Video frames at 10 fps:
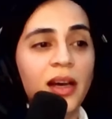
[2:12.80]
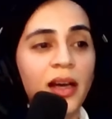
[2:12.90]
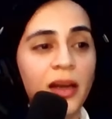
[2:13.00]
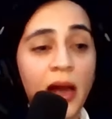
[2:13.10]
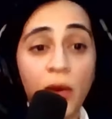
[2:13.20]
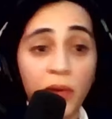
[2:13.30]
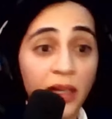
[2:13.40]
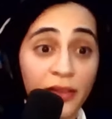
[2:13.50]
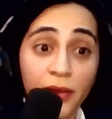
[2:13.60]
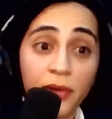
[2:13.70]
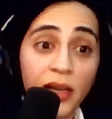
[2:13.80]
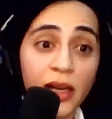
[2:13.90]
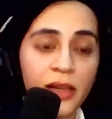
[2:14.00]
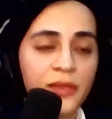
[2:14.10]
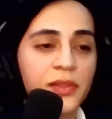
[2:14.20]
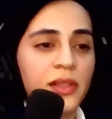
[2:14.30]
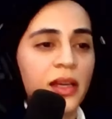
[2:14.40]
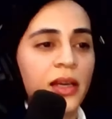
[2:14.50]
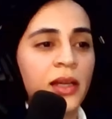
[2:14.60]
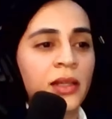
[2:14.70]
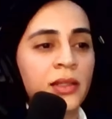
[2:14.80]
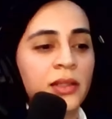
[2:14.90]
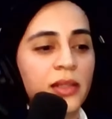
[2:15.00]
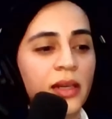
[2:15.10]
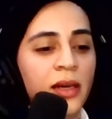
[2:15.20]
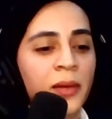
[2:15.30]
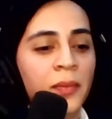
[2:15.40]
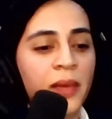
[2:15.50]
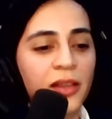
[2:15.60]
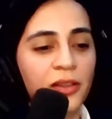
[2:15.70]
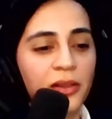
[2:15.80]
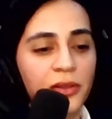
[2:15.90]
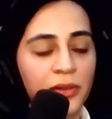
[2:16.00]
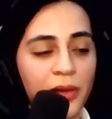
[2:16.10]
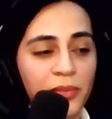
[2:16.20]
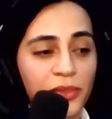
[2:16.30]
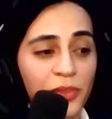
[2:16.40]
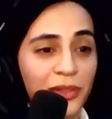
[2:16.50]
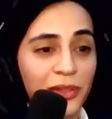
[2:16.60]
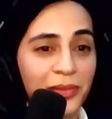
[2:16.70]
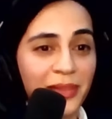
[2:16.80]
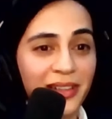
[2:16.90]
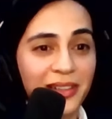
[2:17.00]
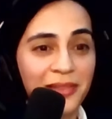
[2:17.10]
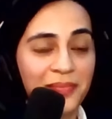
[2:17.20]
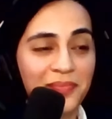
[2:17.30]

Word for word: how we live our lives. And I thought, you know, I'm just putting a